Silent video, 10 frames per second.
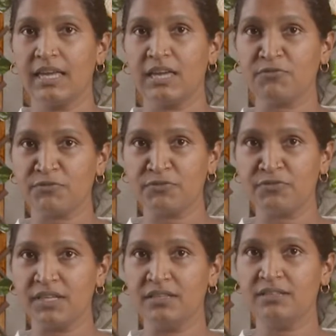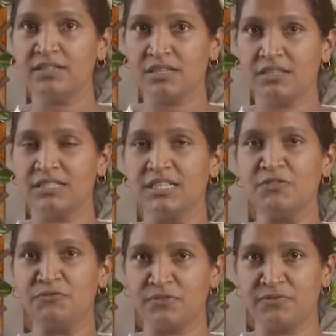A
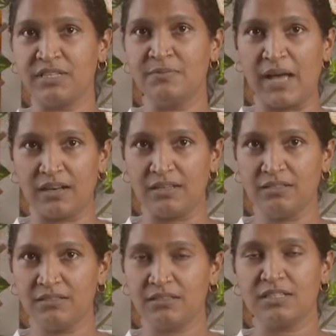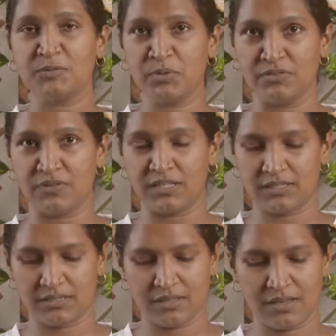15-30-15 balance is
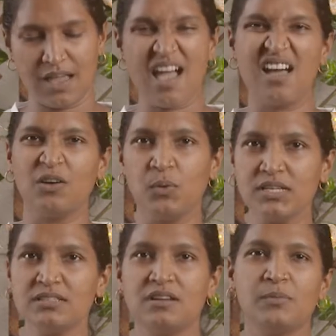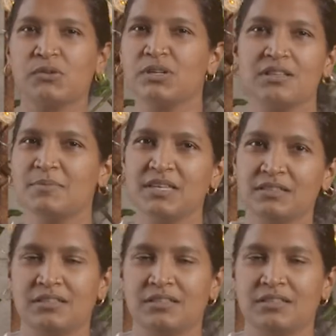perfect. And what this number really means